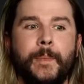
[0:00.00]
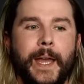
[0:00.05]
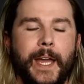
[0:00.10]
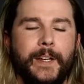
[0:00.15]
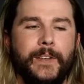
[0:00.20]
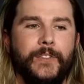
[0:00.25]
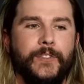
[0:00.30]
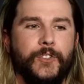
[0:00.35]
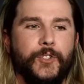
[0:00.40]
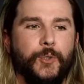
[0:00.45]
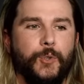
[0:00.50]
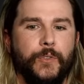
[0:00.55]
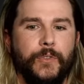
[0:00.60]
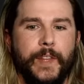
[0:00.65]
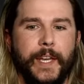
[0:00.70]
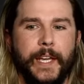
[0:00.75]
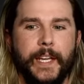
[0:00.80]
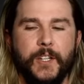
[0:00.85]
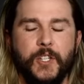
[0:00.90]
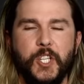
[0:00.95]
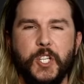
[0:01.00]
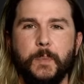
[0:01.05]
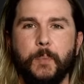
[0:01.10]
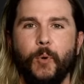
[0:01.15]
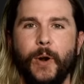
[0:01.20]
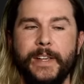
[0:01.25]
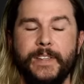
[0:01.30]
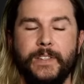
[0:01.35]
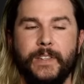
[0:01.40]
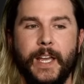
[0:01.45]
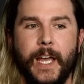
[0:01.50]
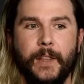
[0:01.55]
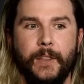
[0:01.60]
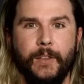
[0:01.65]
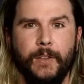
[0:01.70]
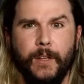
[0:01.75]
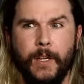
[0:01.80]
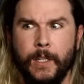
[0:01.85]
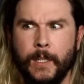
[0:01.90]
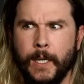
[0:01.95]
and you they express that
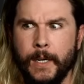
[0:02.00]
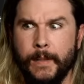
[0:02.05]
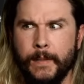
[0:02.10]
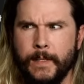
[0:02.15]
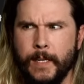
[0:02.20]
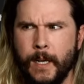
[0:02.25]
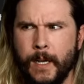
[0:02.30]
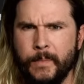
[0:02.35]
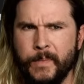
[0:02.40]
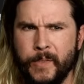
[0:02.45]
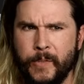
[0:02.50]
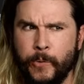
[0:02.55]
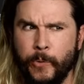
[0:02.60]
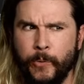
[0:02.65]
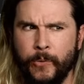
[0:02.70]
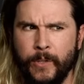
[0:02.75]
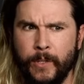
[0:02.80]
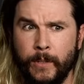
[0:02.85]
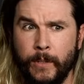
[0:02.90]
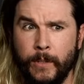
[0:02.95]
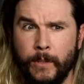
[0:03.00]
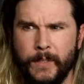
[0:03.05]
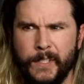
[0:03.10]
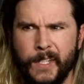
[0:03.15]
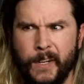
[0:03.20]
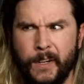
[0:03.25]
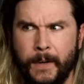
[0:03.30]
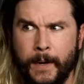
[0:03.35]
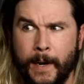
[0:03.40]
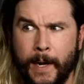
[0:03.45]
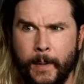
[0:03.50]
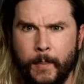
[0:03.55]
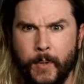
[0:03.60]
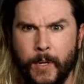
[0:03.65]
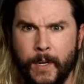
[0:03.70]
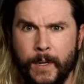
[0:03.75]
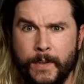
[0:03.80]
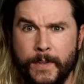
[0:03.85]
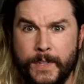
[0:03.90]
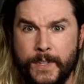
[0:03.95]
a lot of the times through their little dog
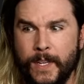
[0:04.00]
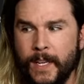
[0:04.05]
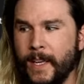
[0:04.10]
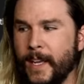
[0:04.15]
eyebrows,